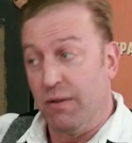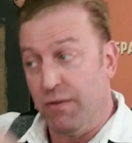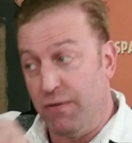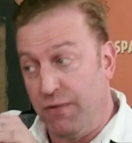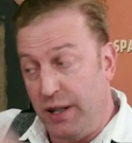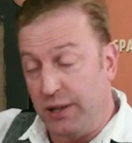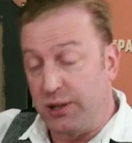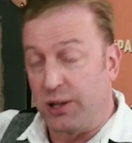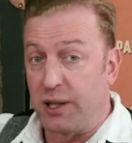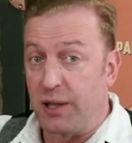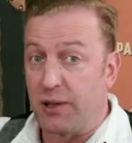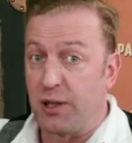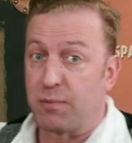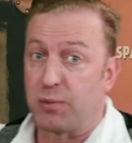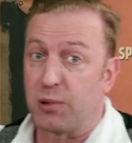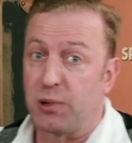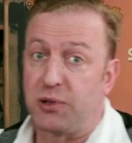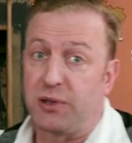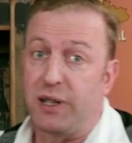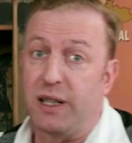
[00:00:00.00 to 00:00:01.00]
visited the
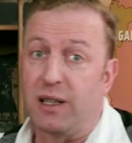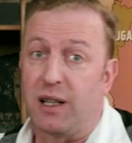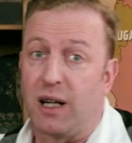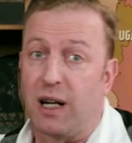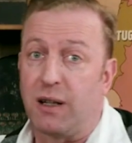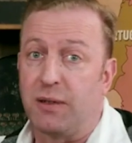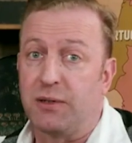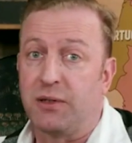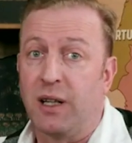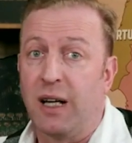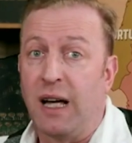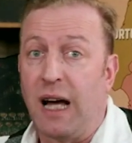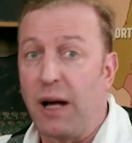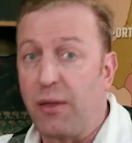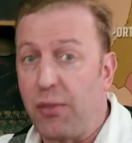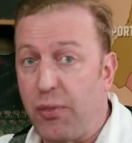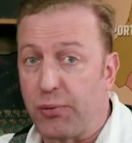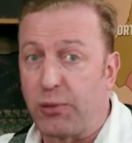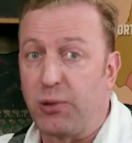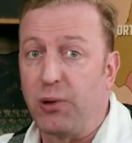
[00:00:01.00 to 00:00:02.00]
Brusilovs,
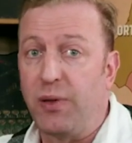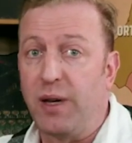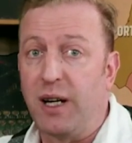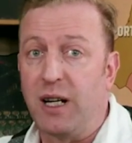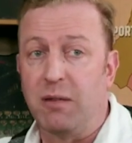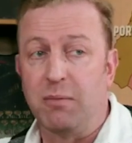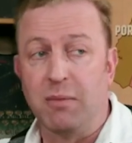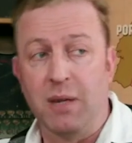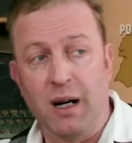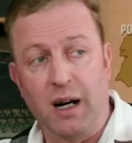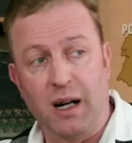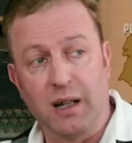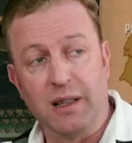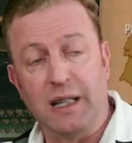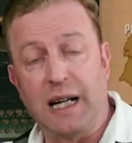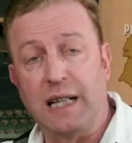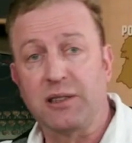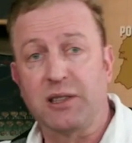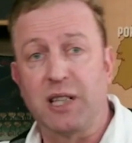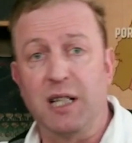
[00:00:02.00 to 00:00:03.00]
and through them,
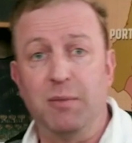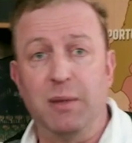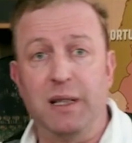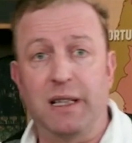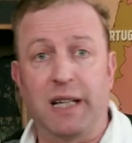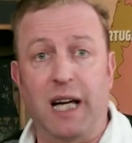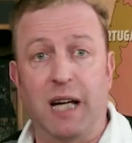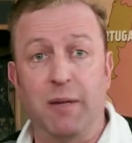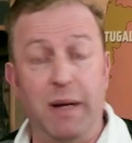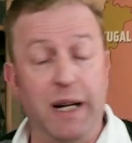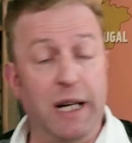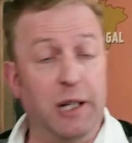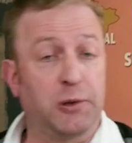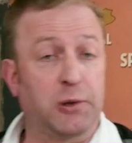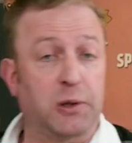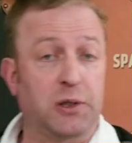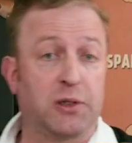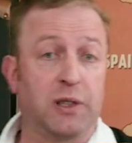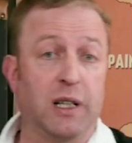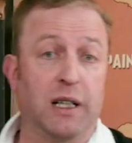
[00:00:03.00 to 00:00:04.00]
Aleksei became
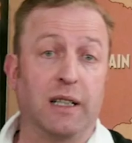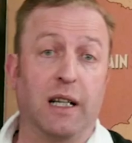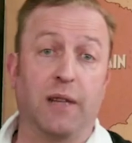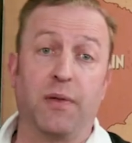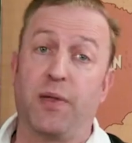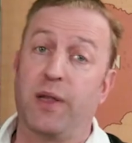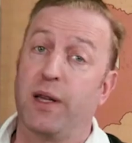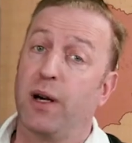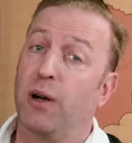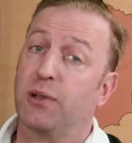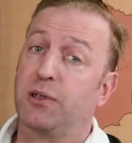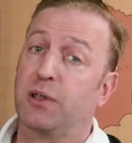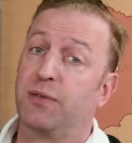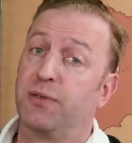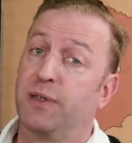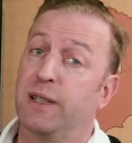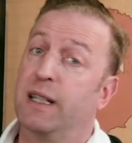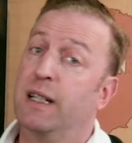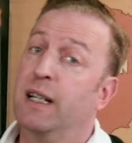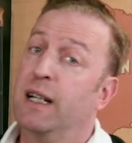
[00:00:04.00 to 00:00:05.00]
interested in
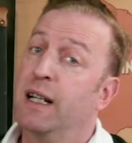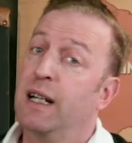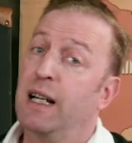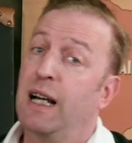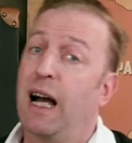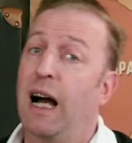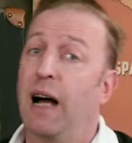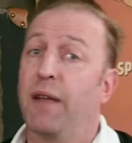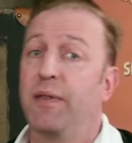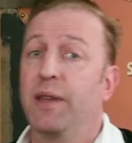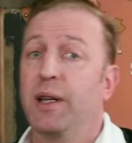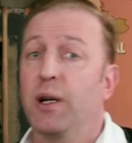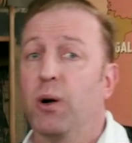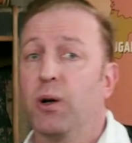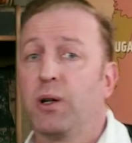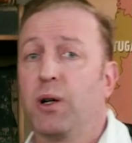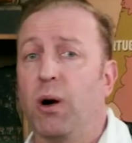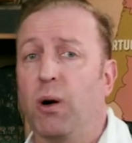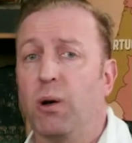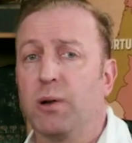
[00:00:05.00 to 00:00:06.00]
theosophy and the
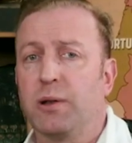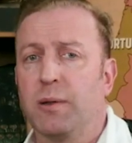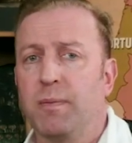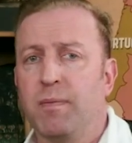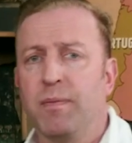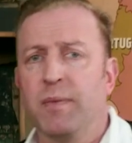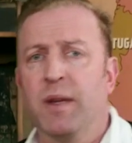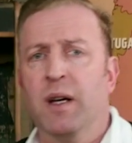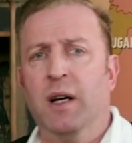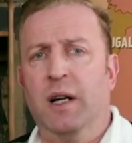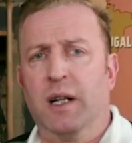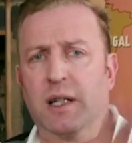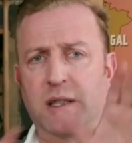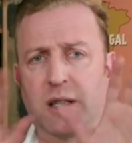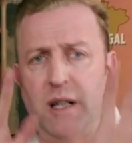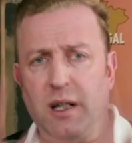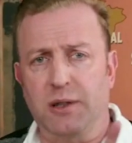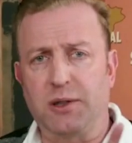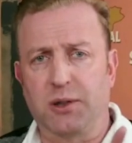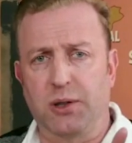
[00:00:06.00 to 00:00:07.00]
occult.
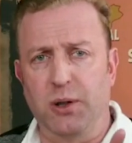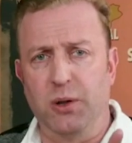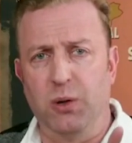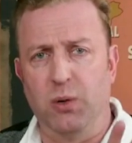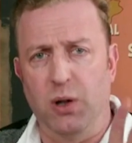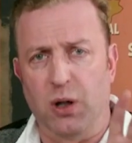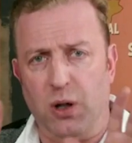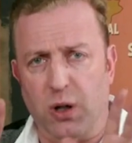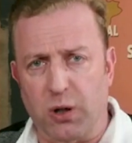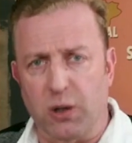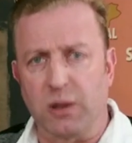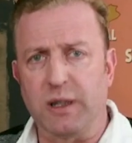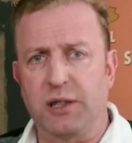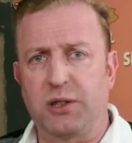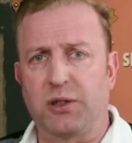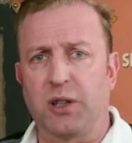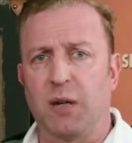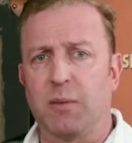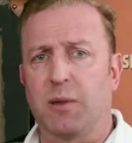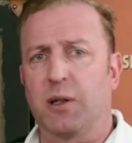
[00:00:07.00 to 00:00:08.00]
Cut to early
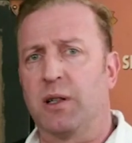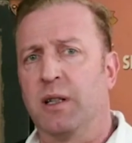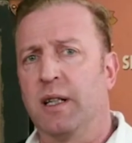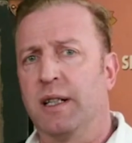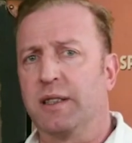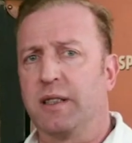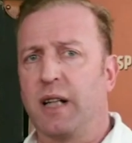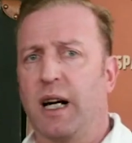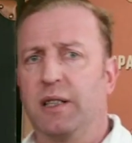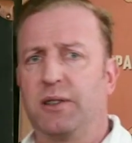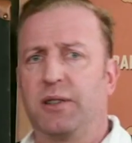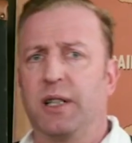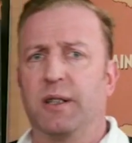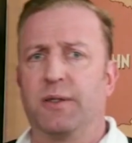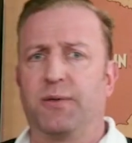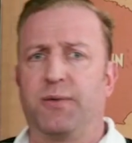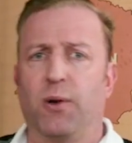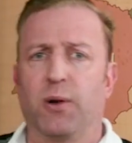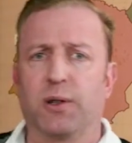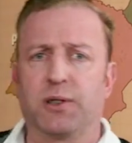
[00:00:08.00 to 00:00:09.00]
summer
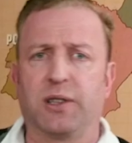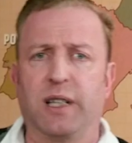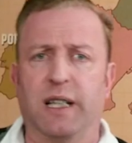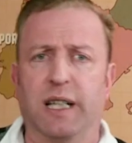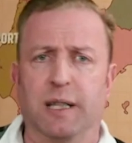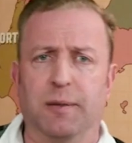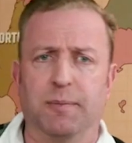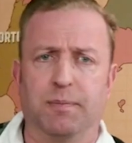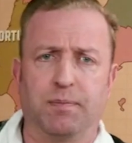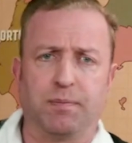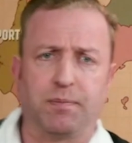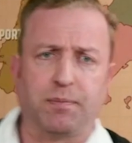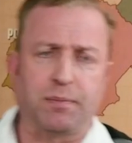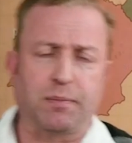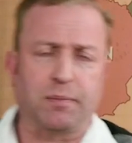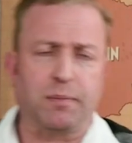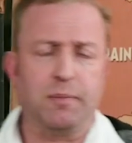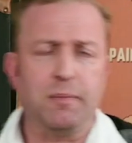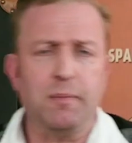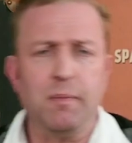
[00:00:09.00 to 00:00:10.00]
1914.
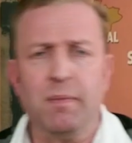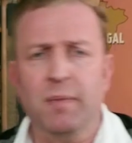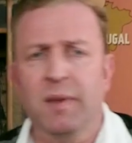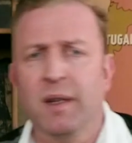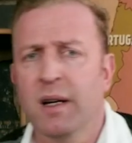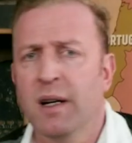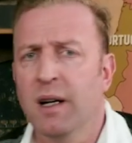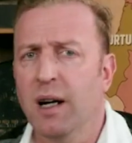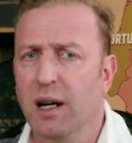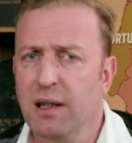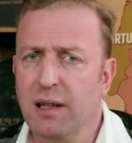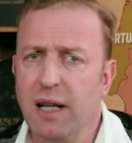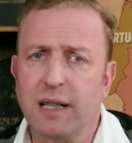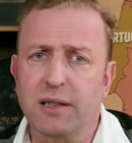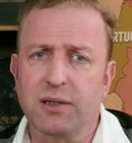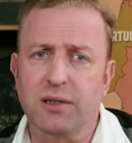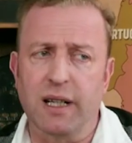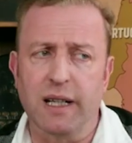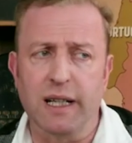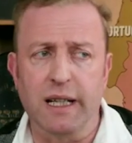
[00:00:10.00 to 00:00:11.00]

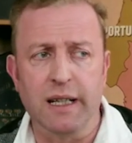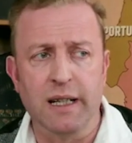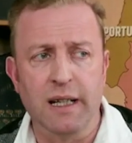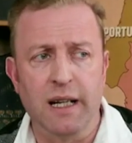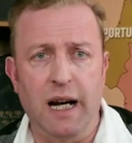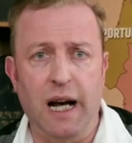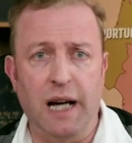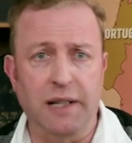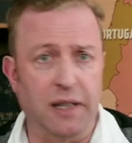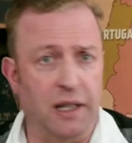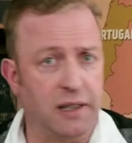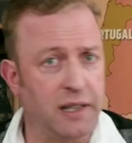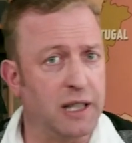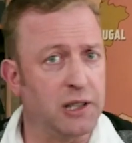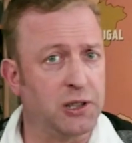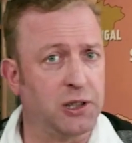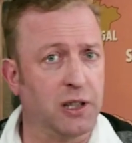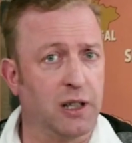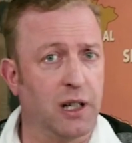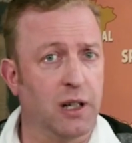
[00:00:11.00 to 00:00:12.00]
Aleksei and
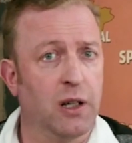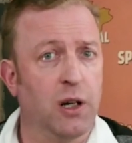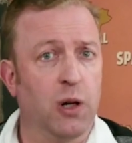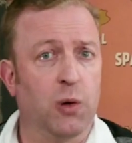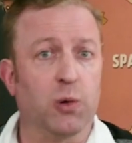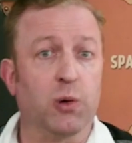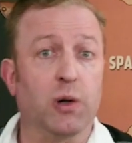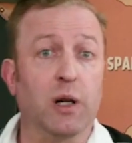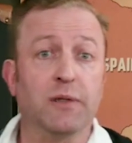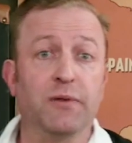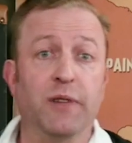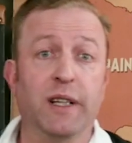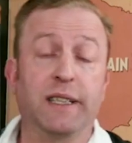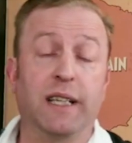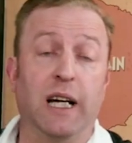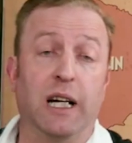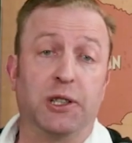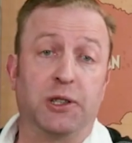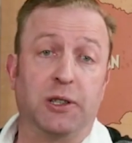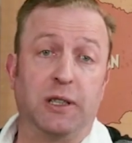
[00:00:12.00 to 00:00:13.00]
Nadezhda were on
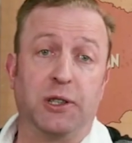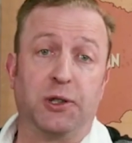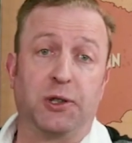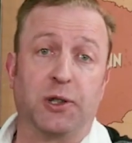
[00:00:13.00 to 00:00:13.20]
vacation in